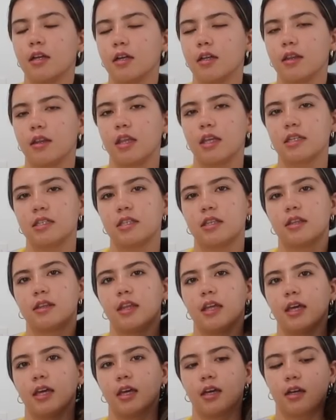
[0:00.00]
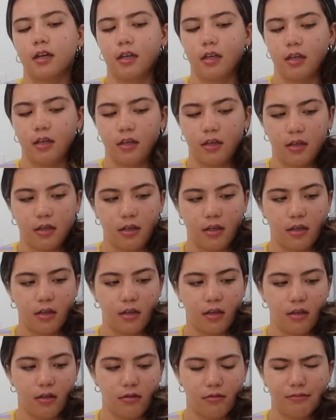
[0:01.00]
this thick
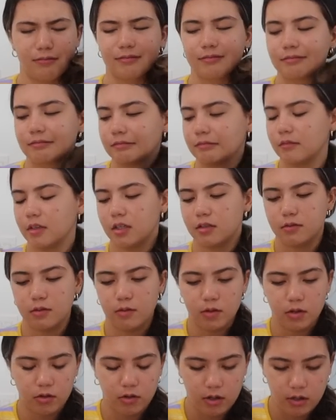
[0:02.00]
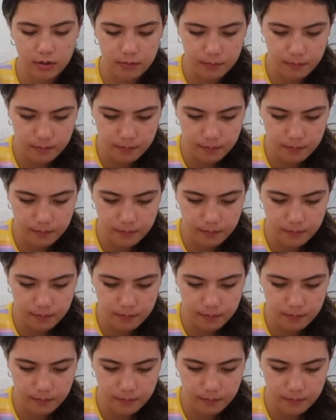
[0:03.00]
makes me wanna cry.